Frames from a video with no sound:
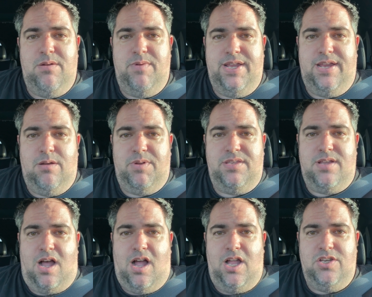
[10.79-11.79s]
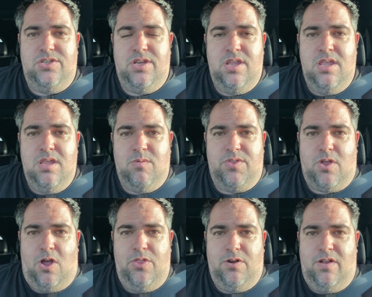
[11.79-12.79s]
Week here with Dodge, with
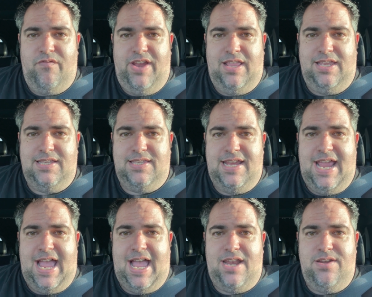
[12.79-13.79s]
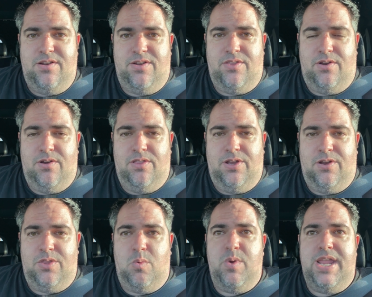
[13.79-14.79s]
all their unveilings they had during earlier
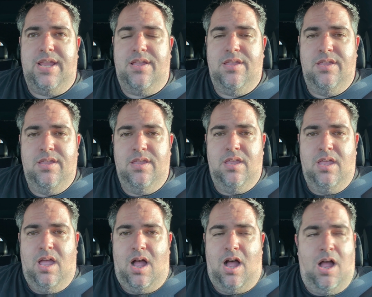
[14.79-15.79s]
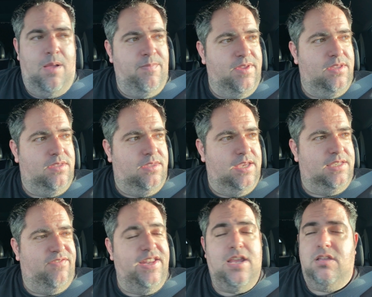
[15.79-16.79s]
in the week.
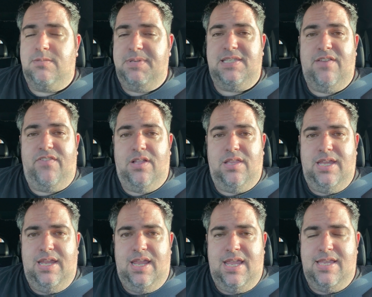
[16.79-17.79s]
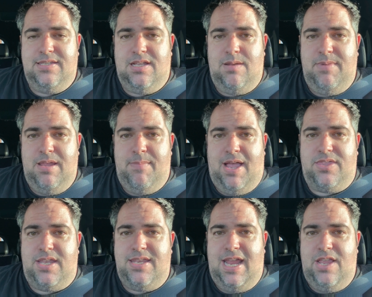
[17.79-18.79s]
This video specifically is going to be about
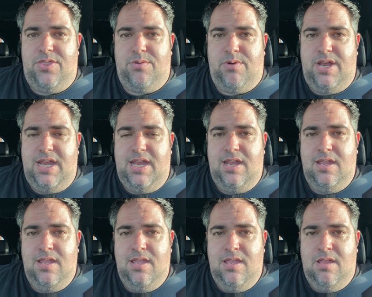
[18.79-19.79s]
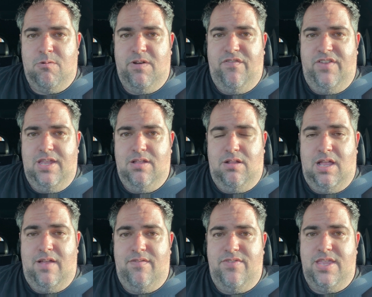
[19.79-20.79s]
the day 3 reveal
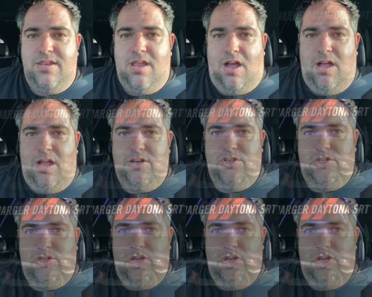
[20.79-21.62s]
of the Dodge